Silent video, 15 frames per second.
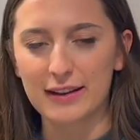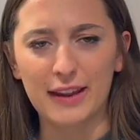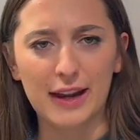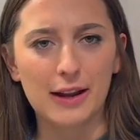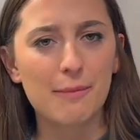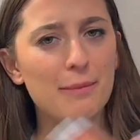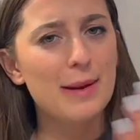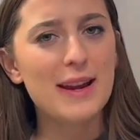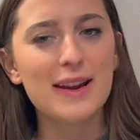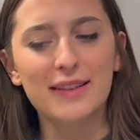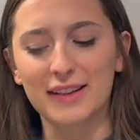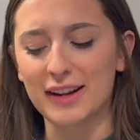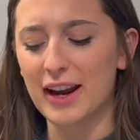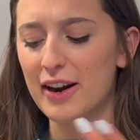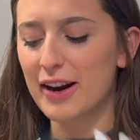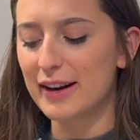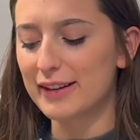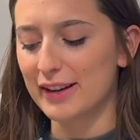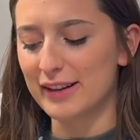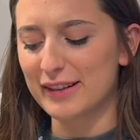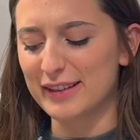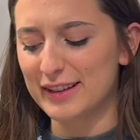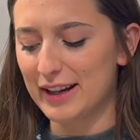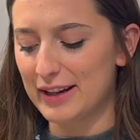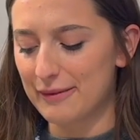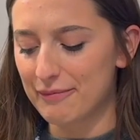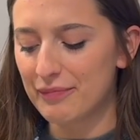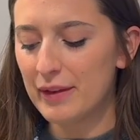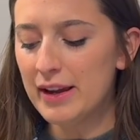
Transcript: like peas and carrots. I just didn't.